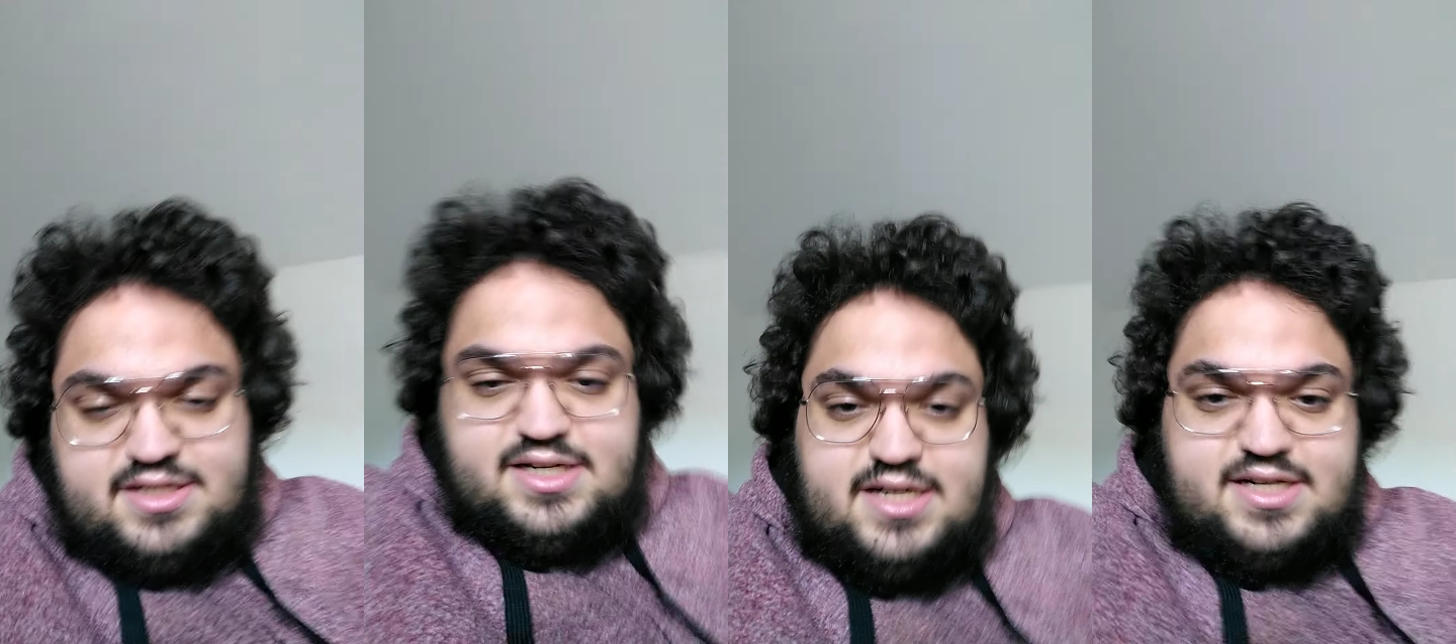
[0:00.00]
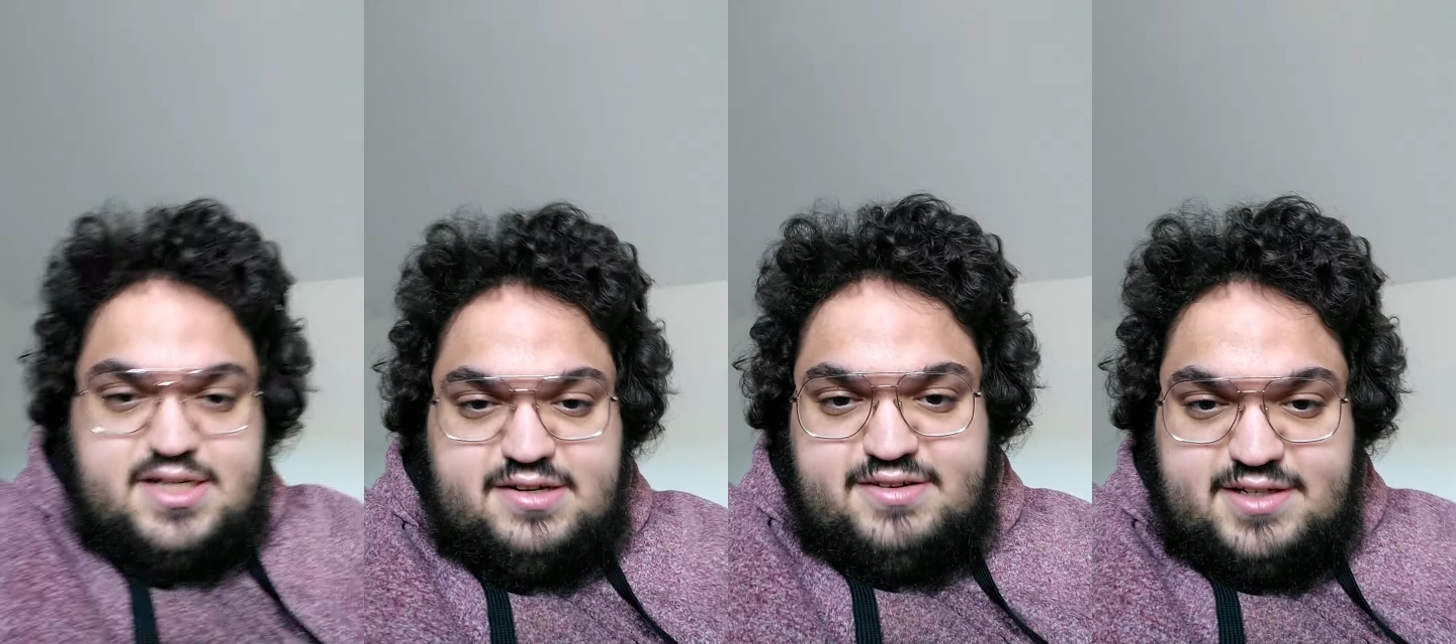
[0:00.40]
arc
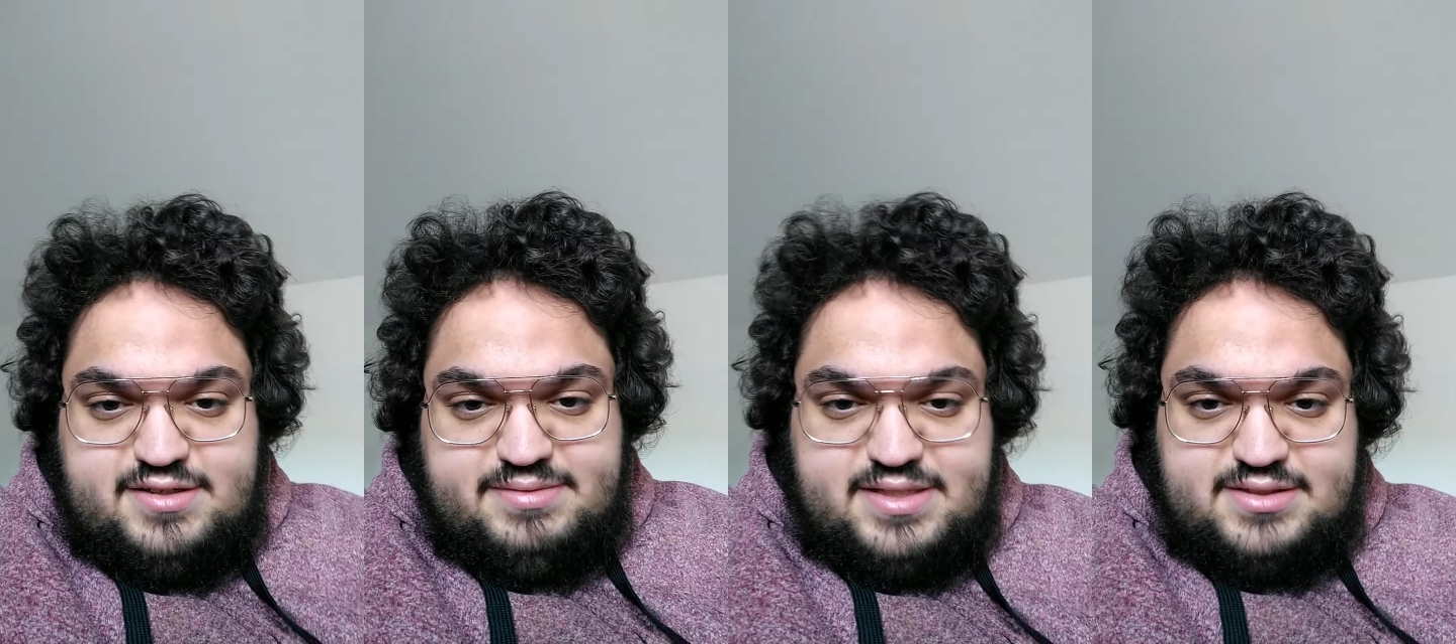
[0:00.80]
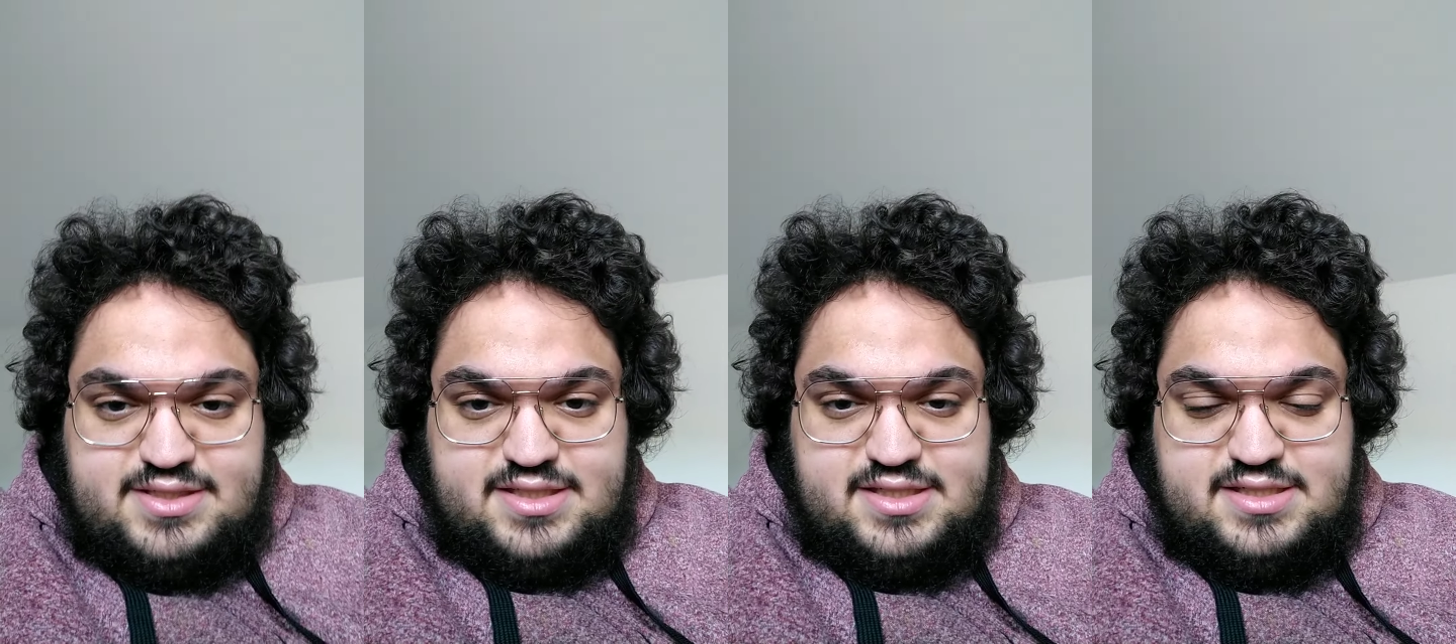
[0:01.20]
of uh, how he becomes
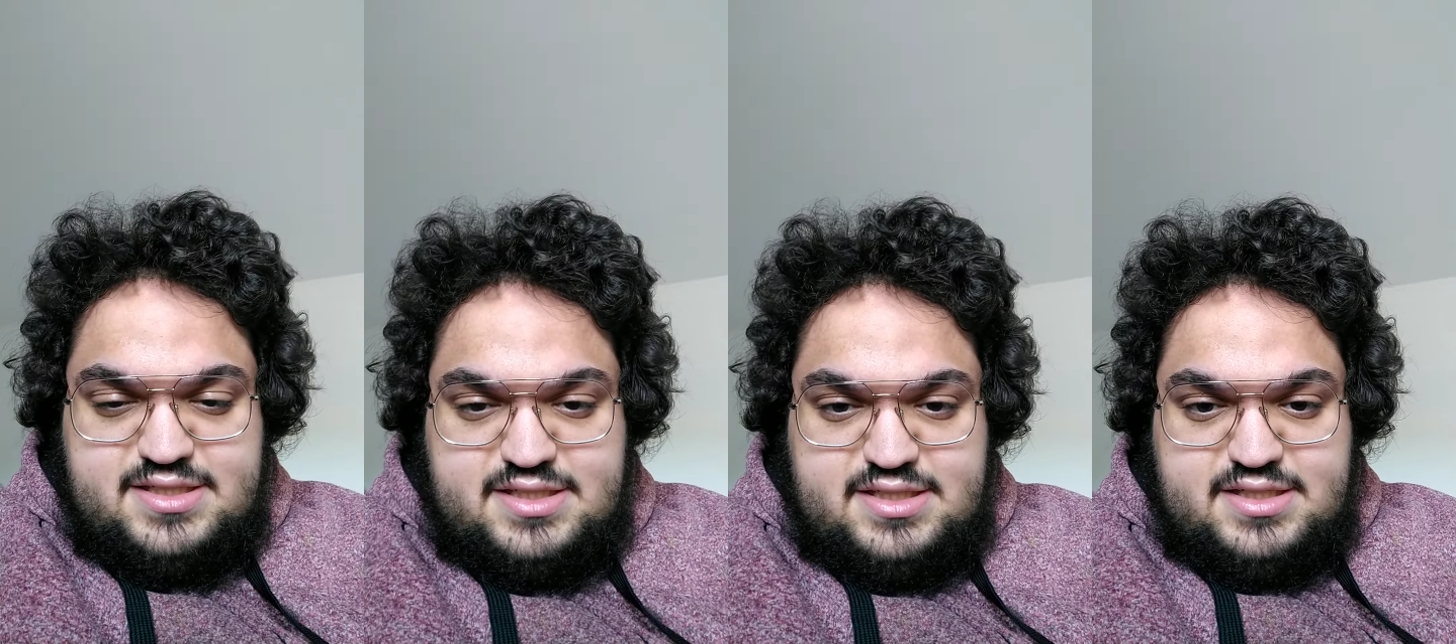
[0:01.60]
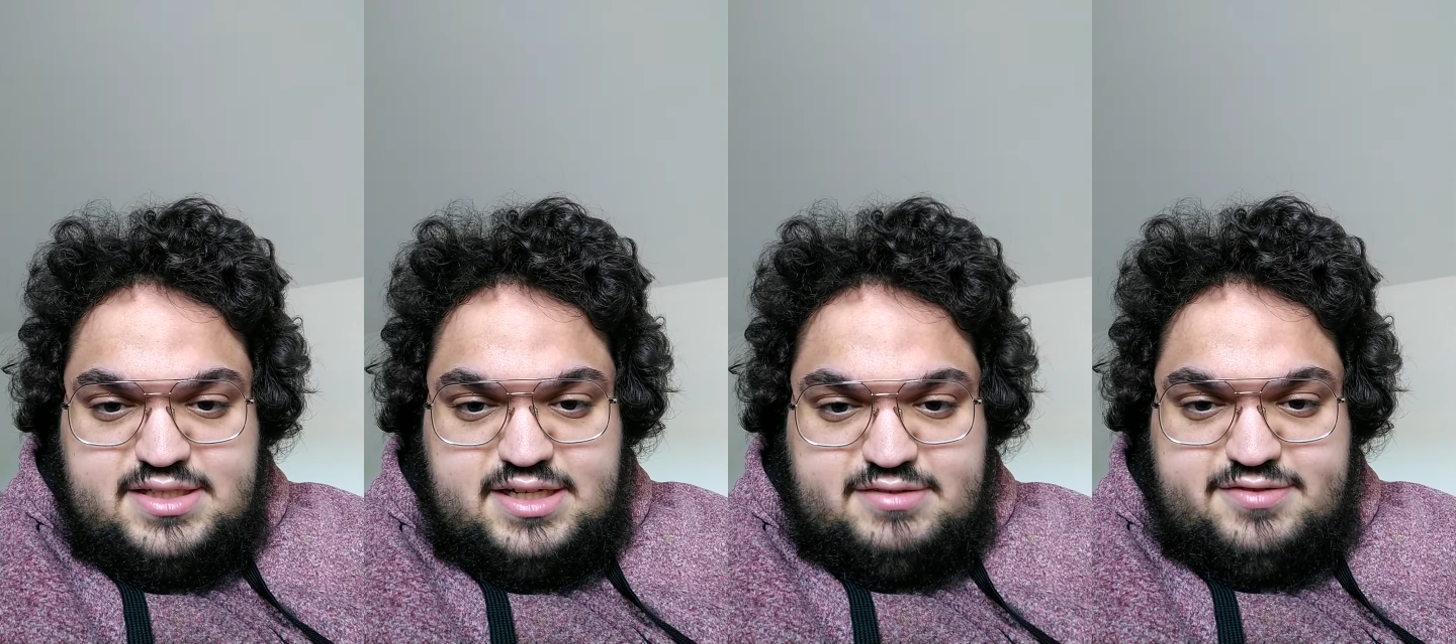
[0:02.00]
a
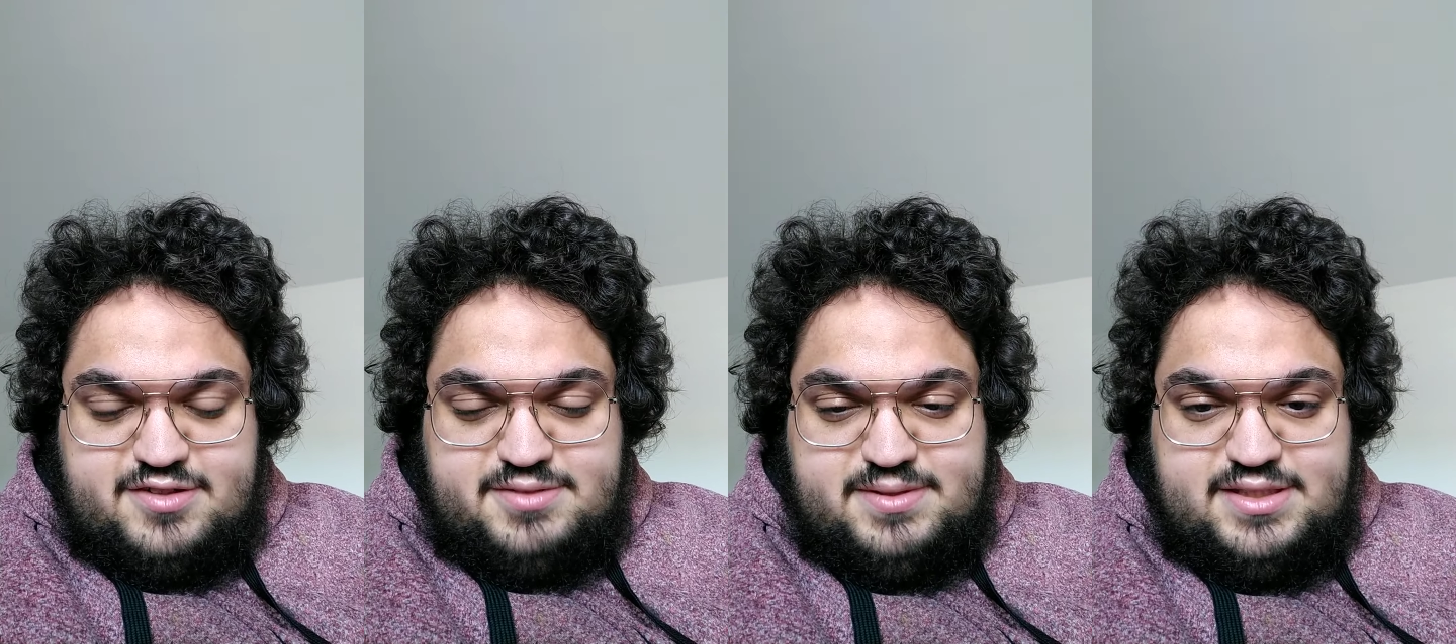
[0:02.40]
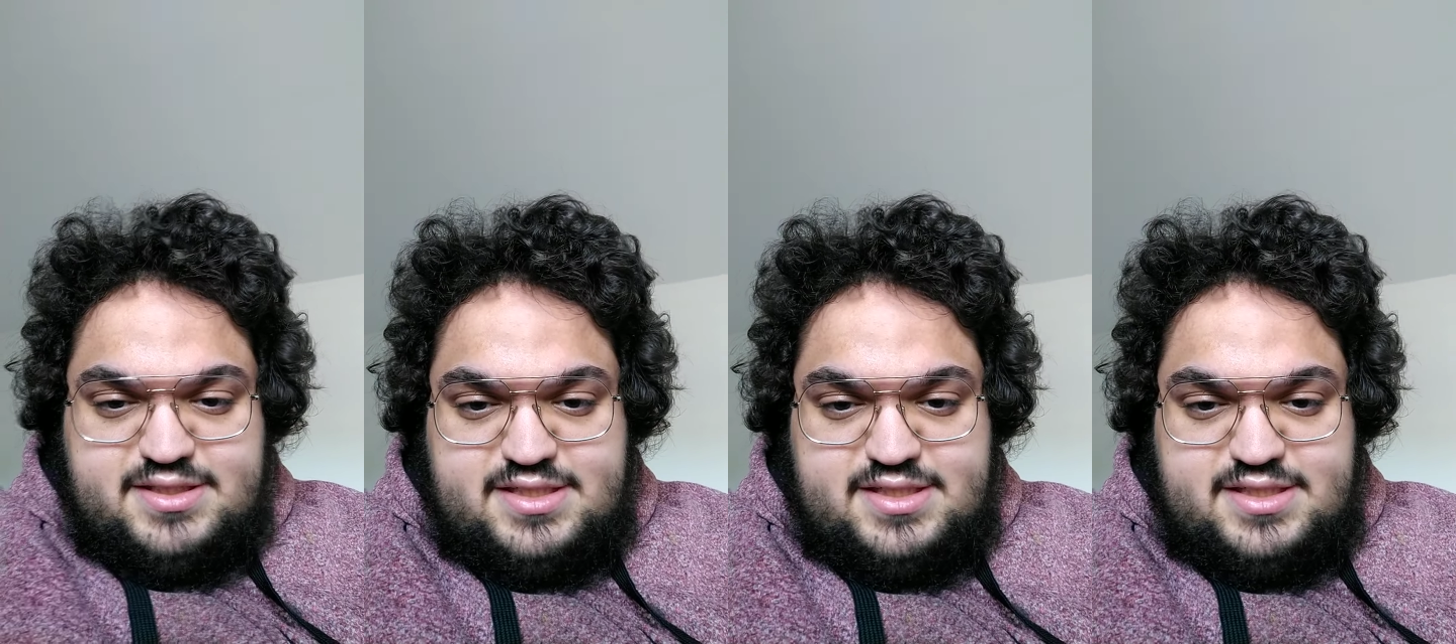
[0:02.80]
how the first he's